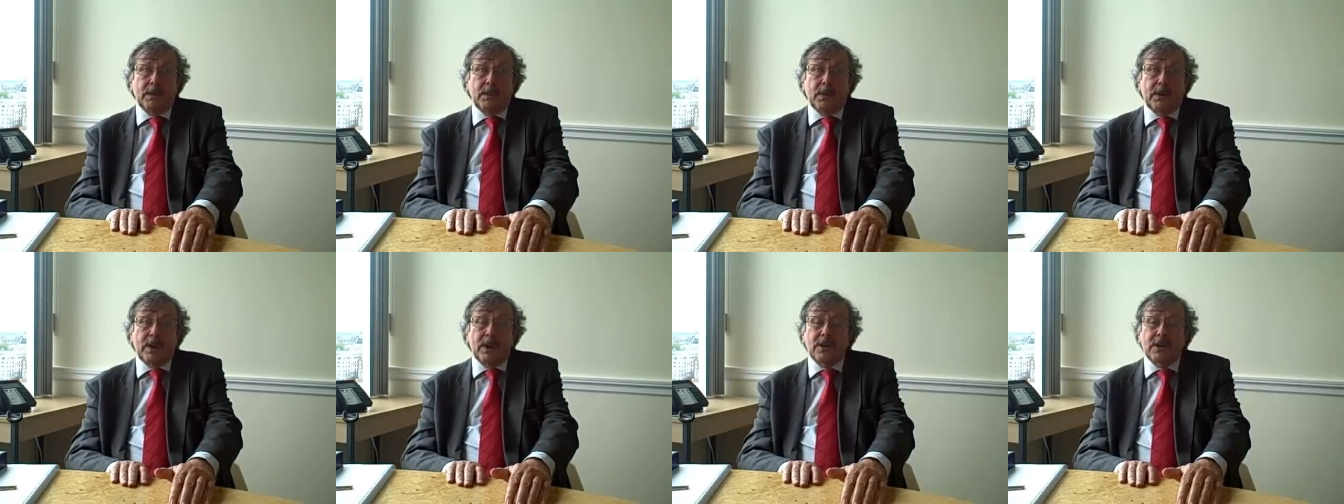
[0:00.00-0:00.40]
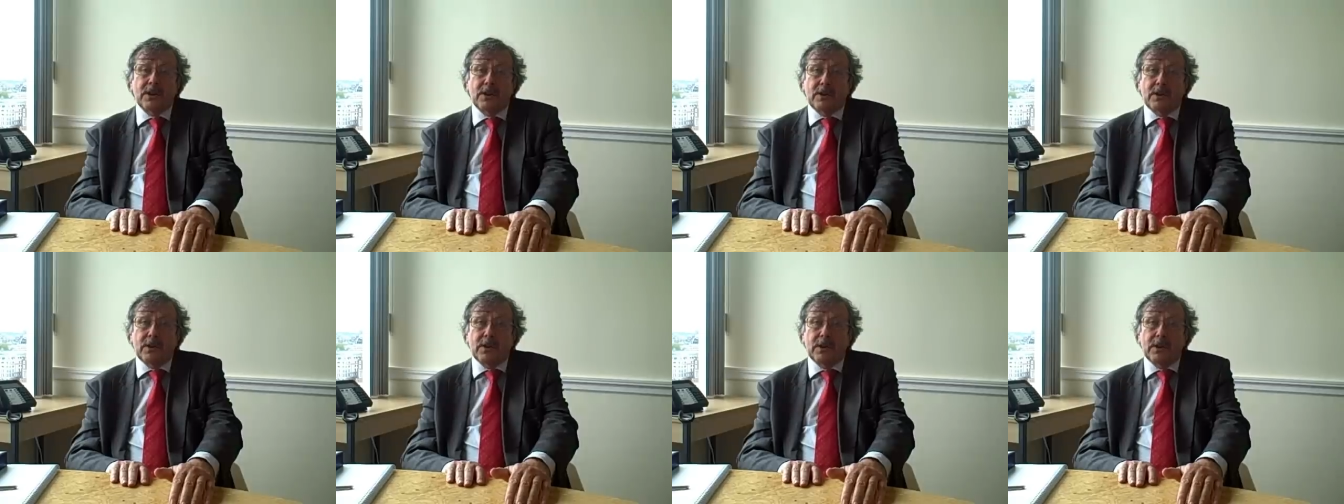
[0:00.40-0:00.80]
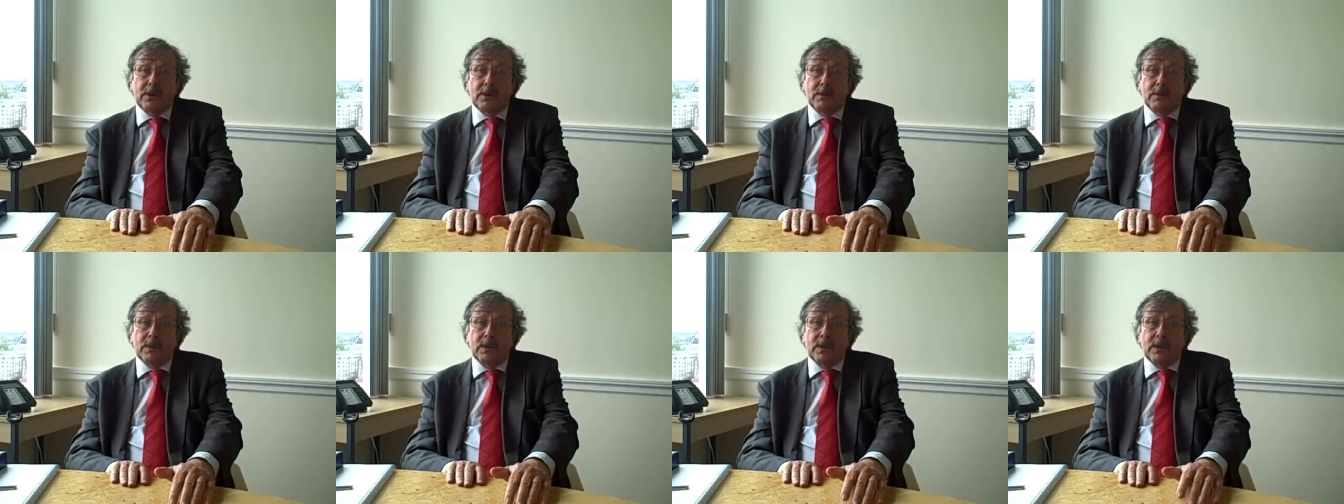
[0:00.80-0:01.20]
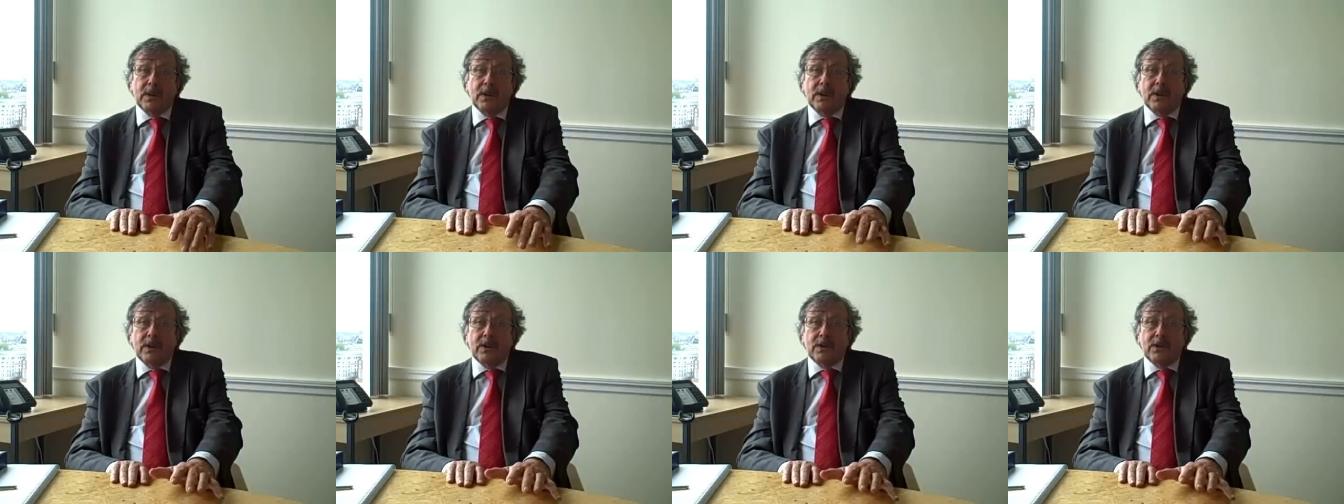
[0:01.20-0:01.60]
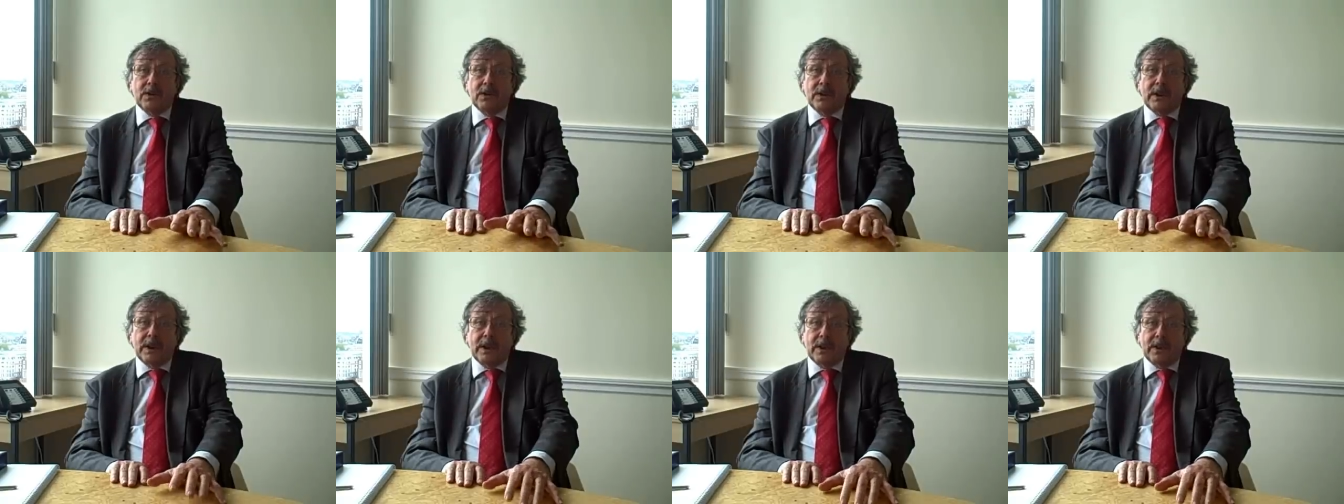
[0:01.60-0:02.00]
pressure on them
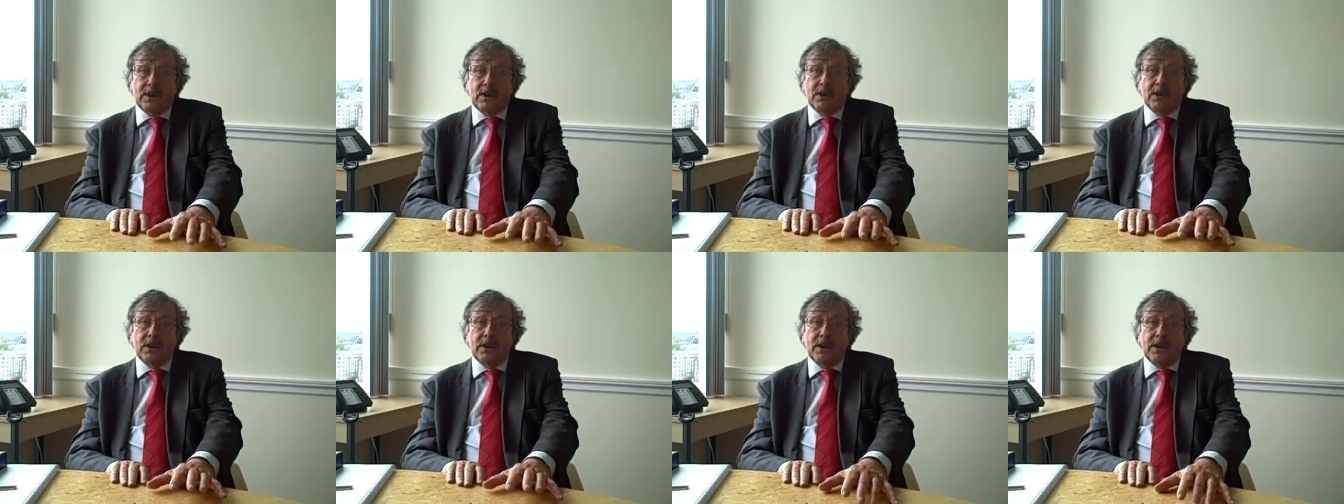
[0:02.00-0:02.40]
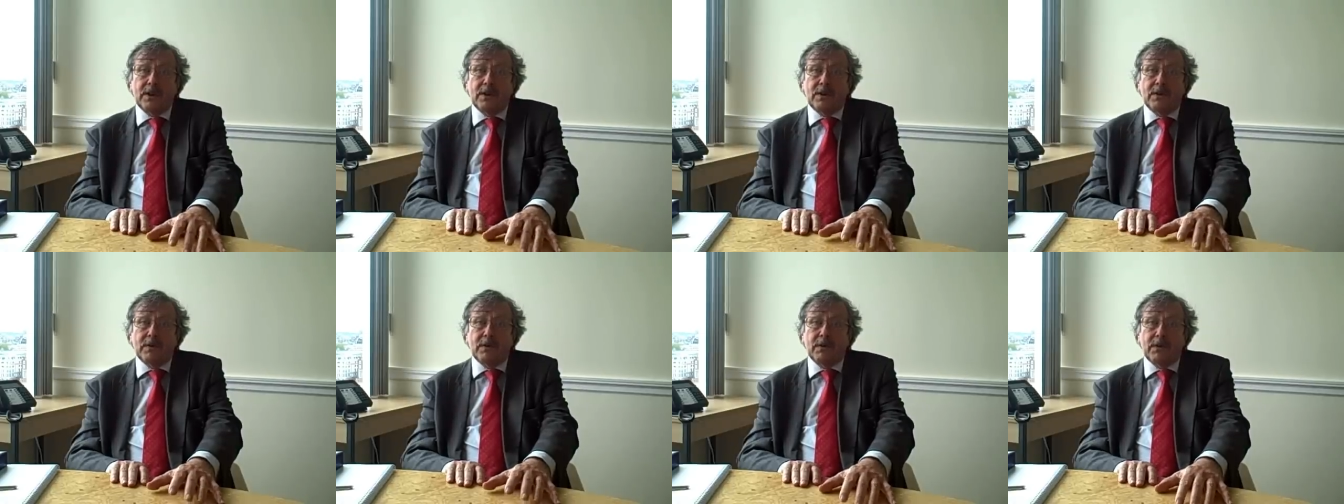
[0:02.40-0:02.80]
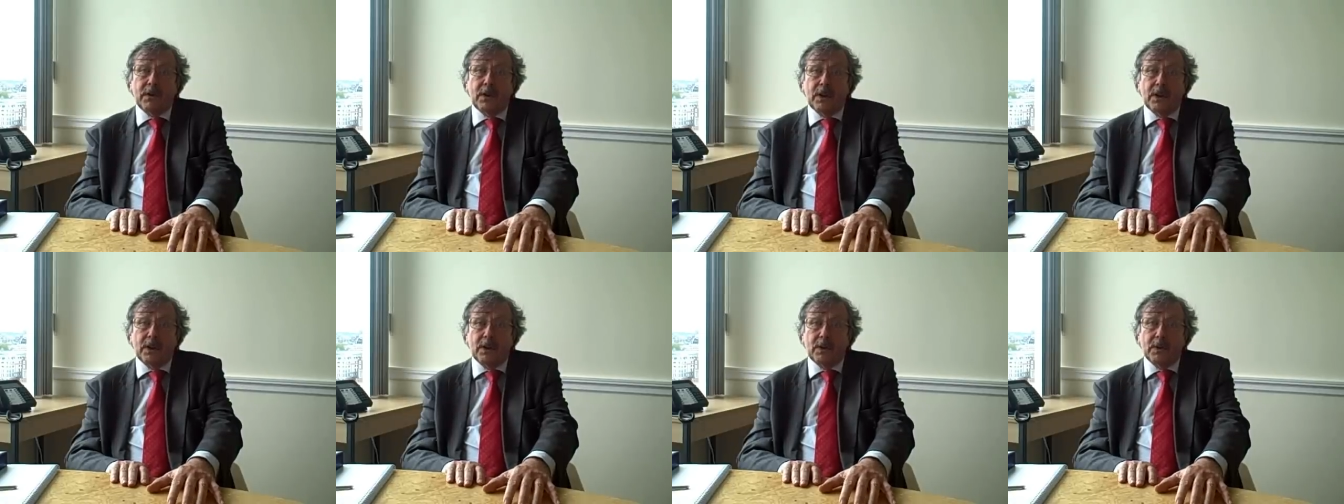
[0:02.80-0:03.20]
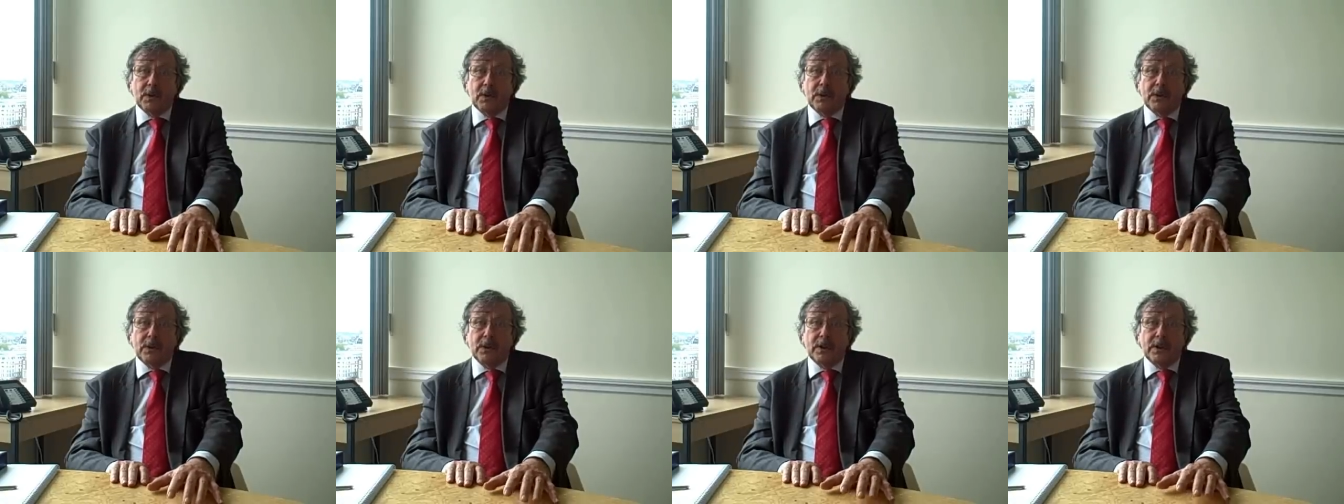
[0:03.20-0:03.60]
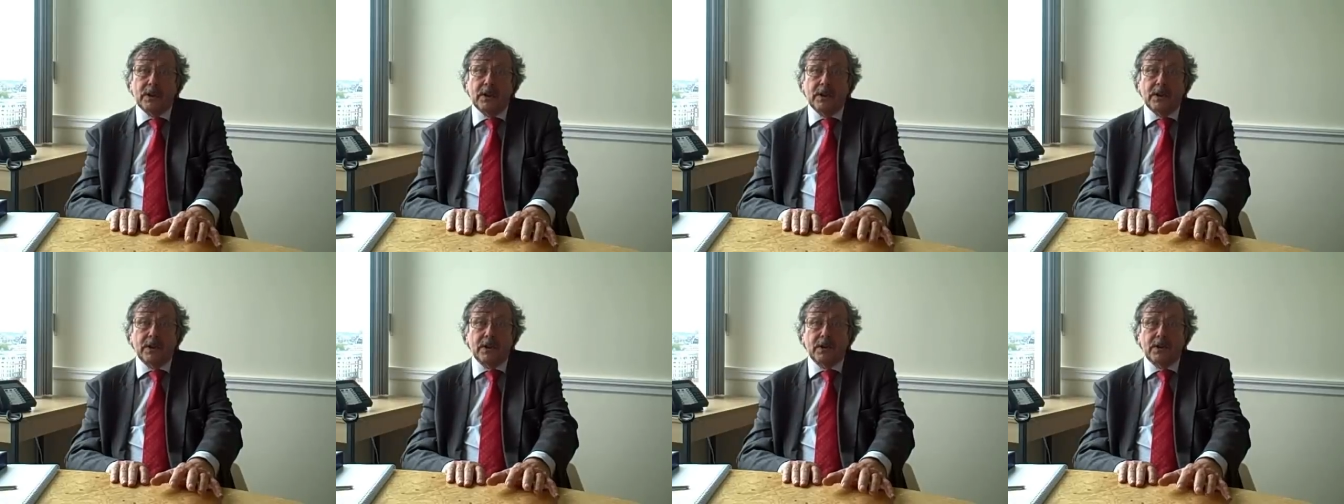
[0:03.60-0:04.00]
to actually follow
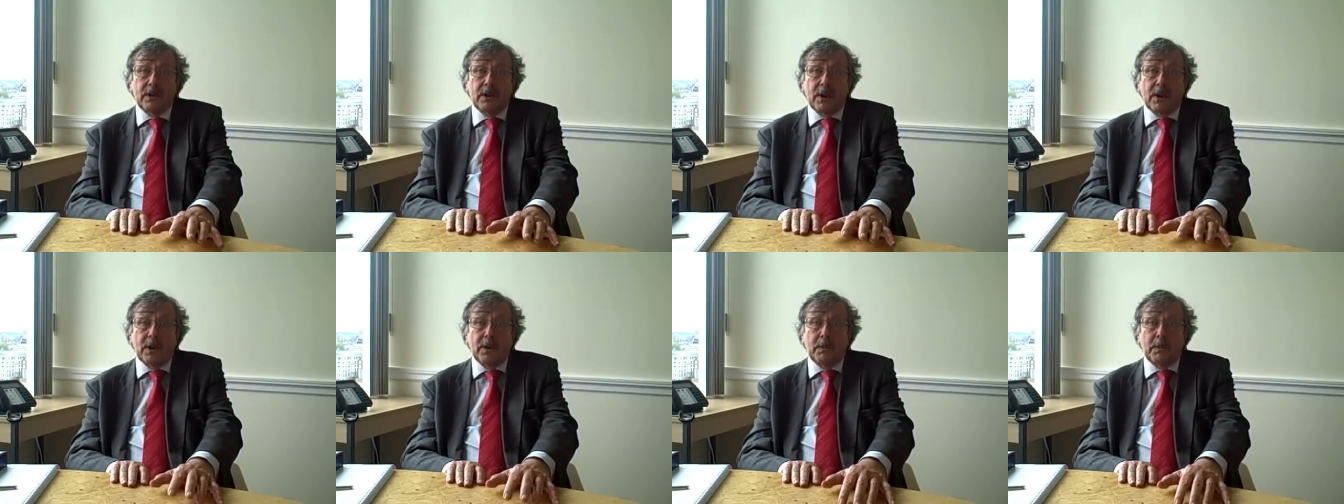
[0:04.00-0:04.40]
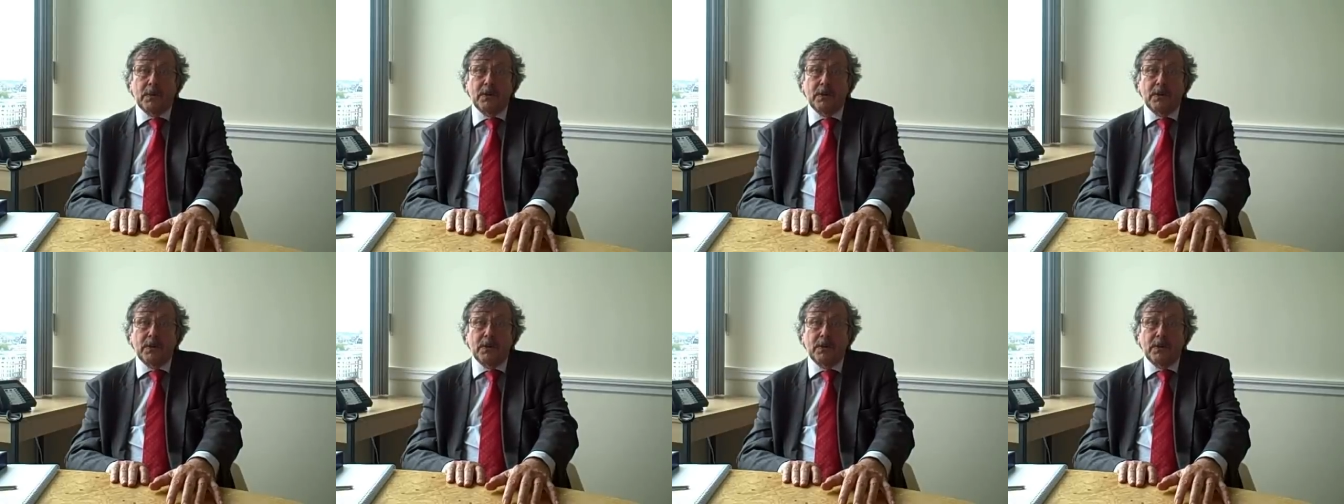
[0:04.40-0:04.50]
the uh,